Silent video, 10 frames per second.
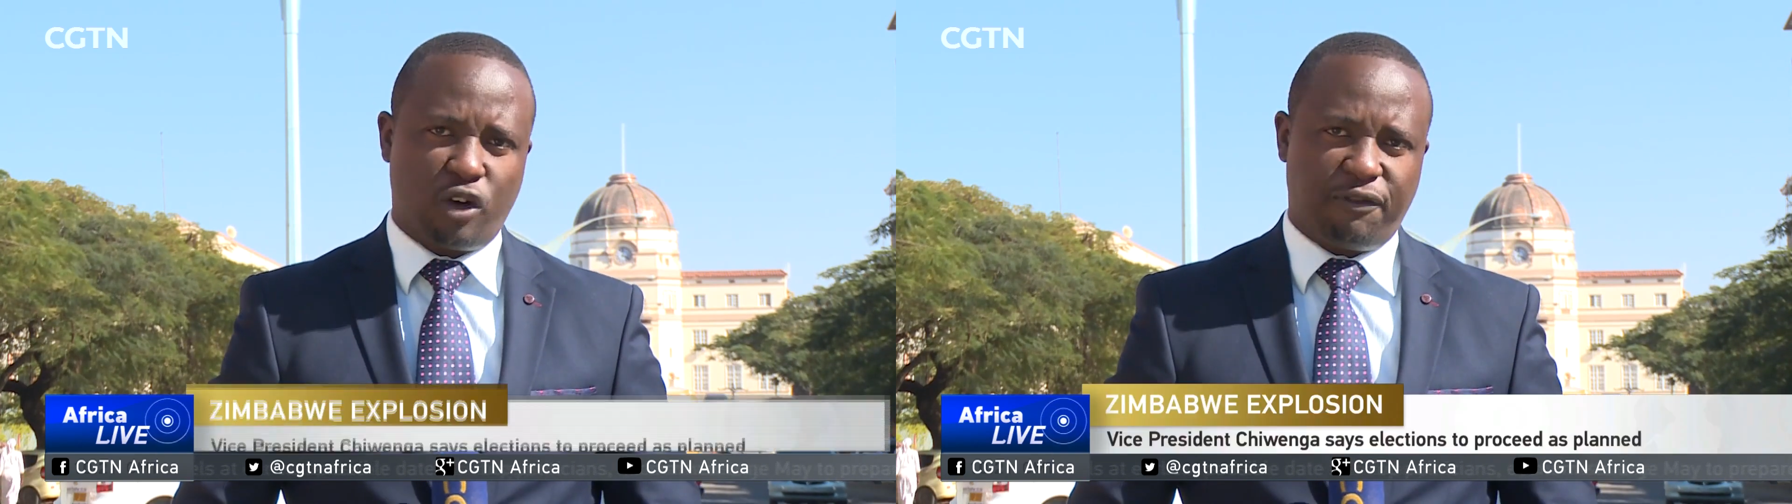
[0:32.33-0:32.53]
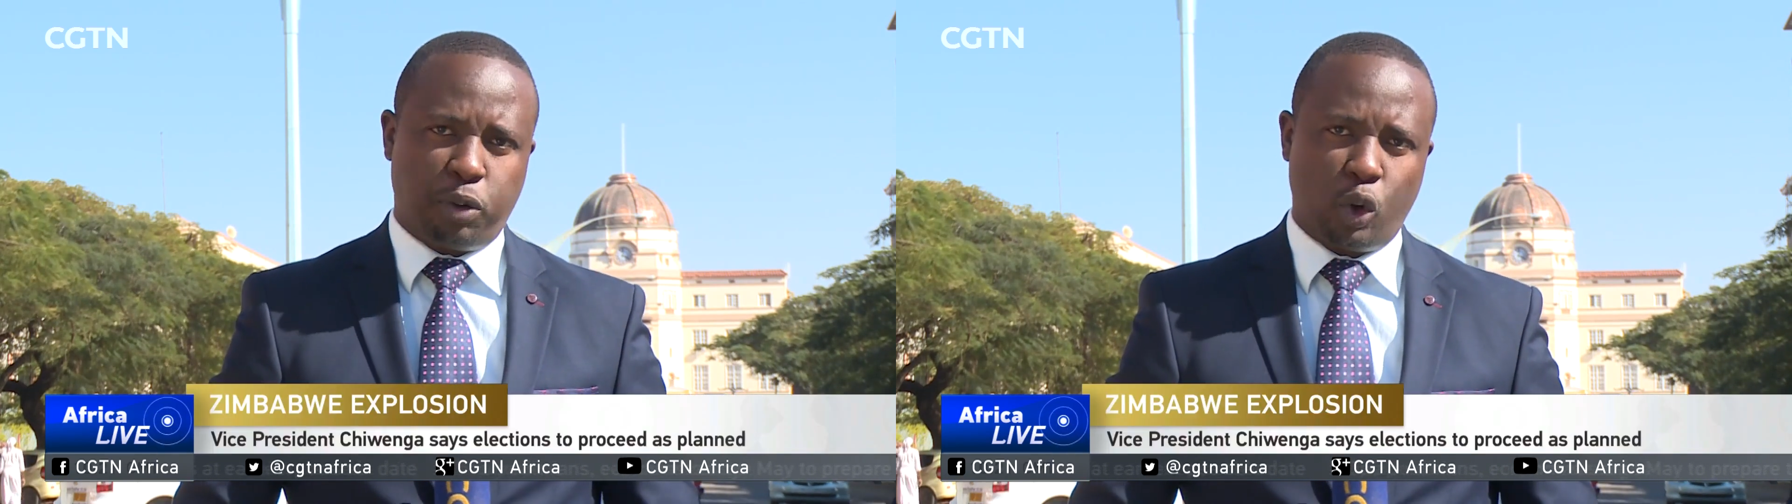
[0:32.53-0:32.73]

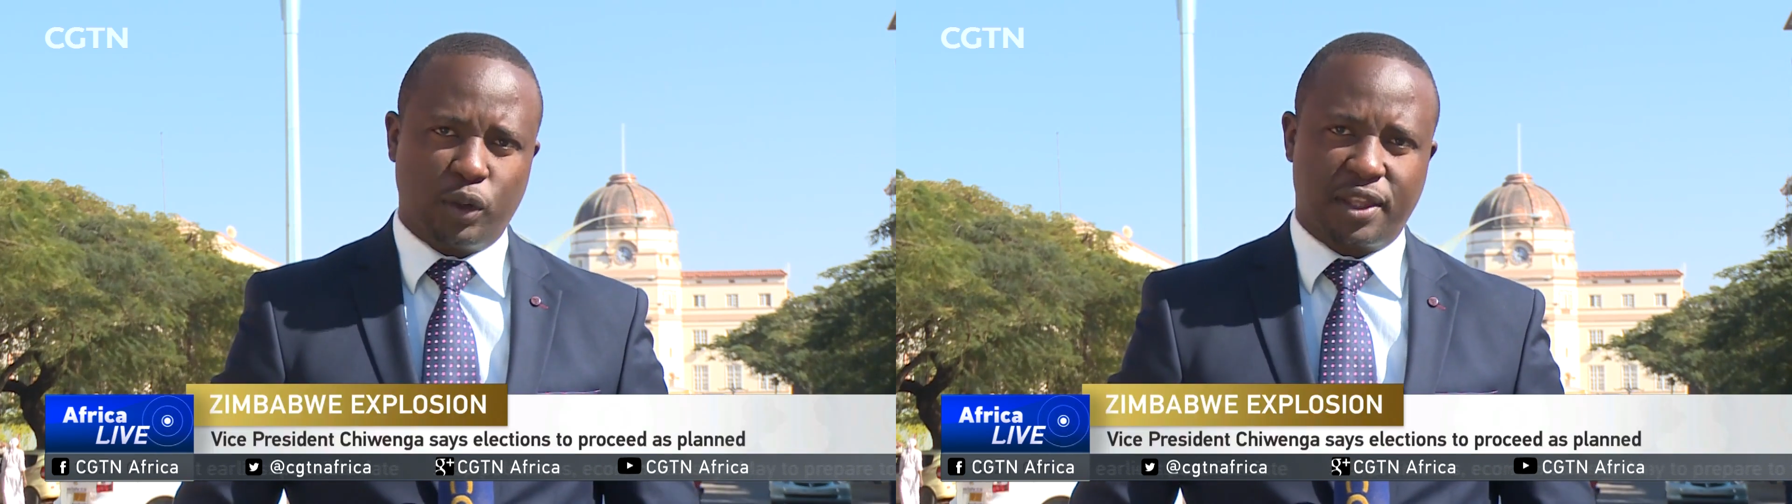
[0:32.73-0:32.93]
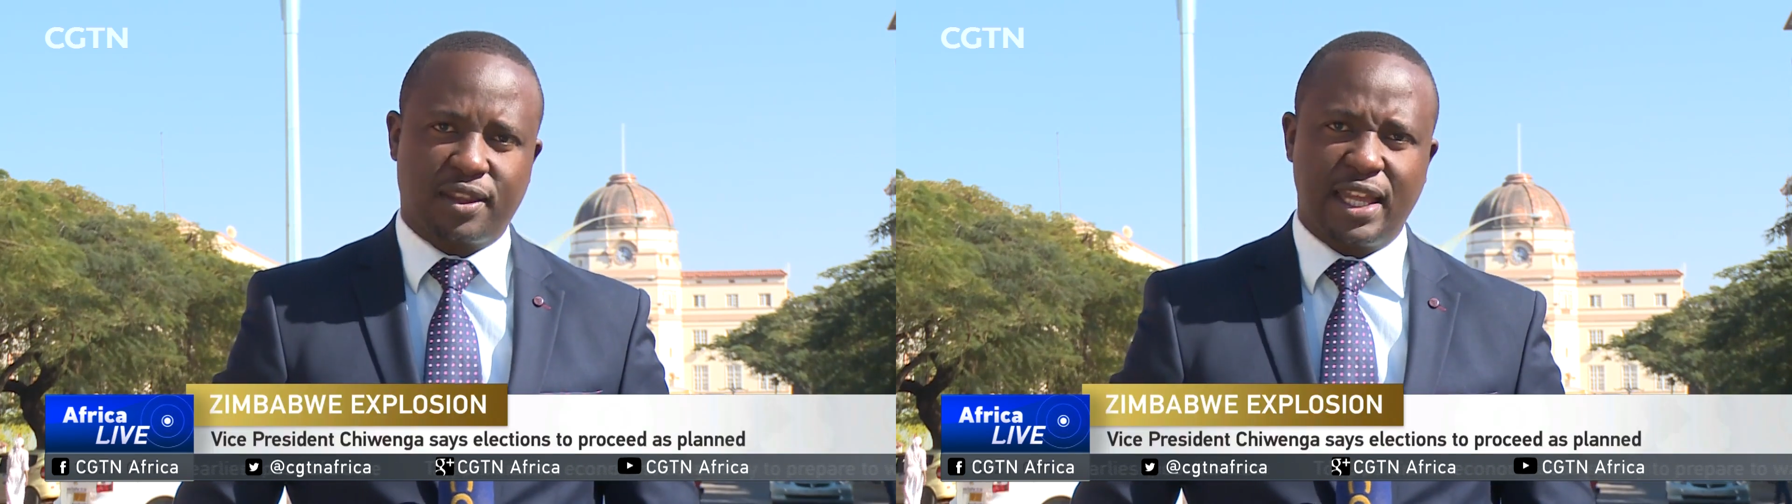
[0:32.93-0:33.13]
off
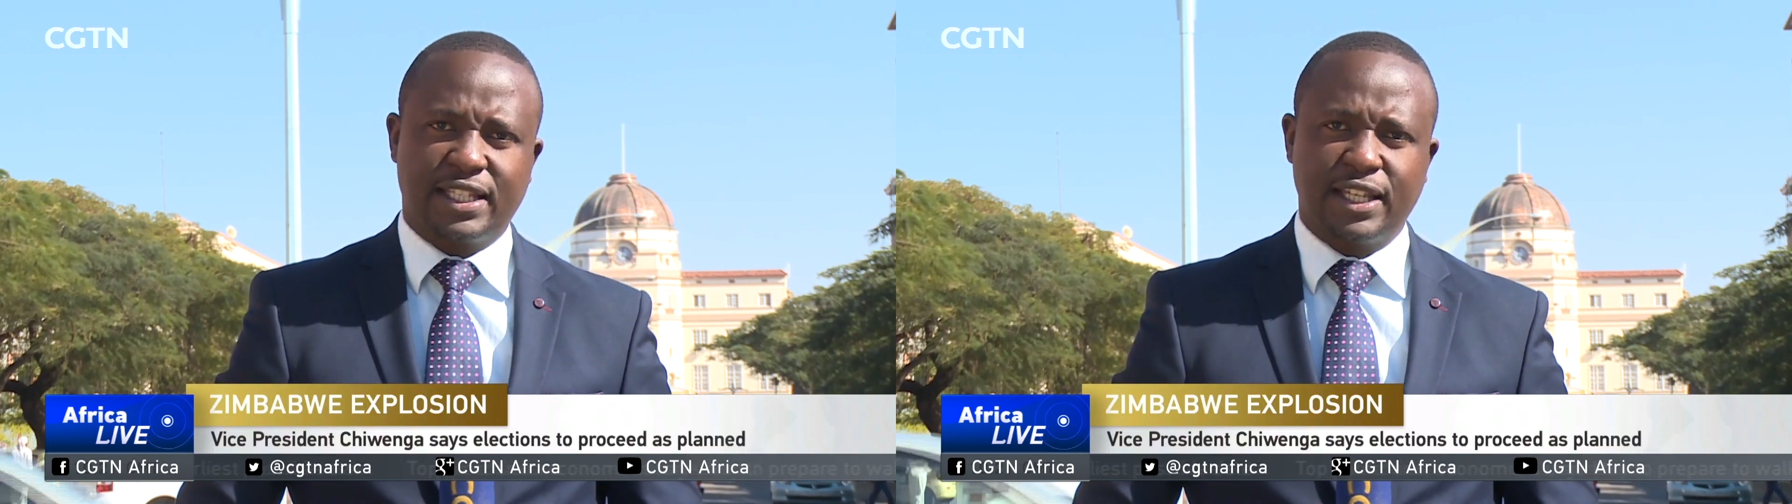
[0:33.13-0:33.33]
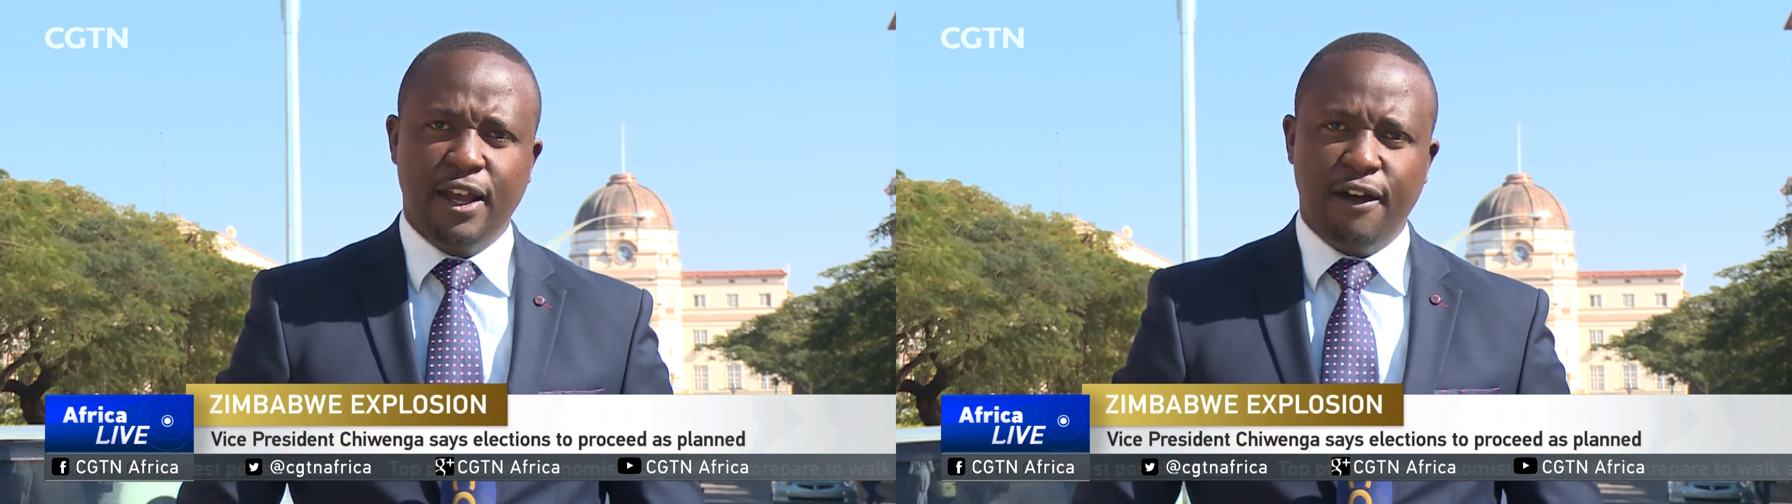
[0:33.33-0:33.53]
polls
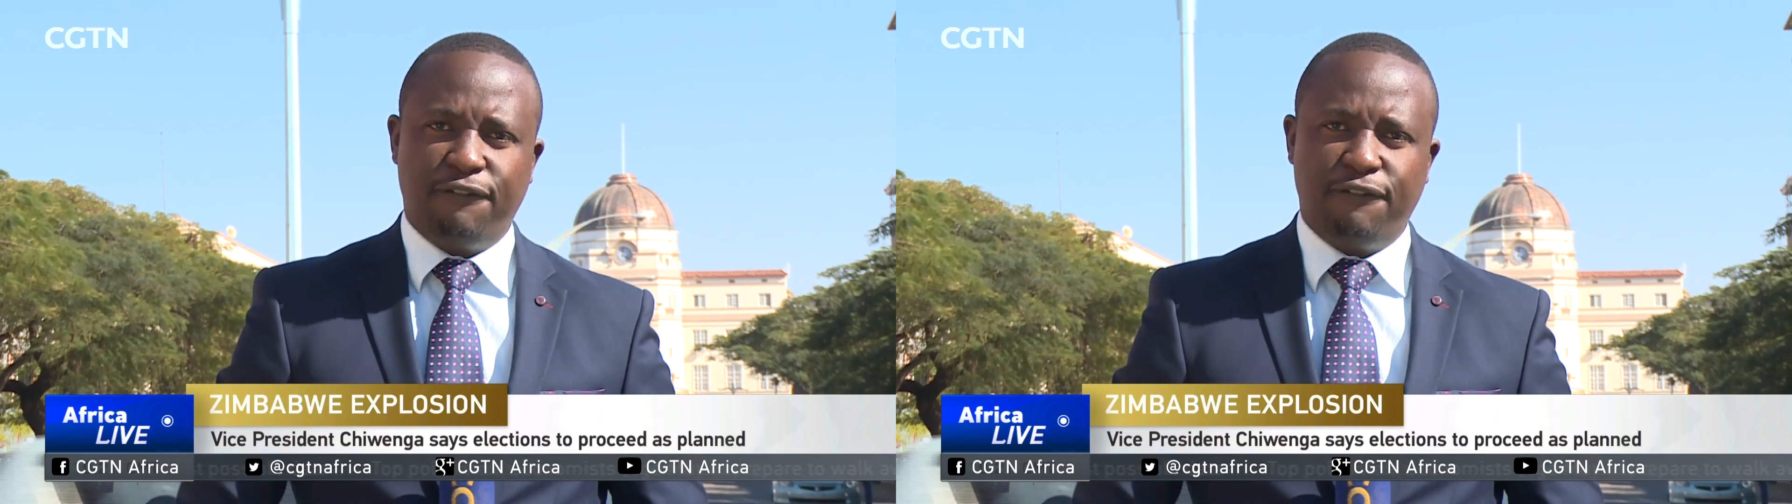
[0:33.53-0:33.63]
set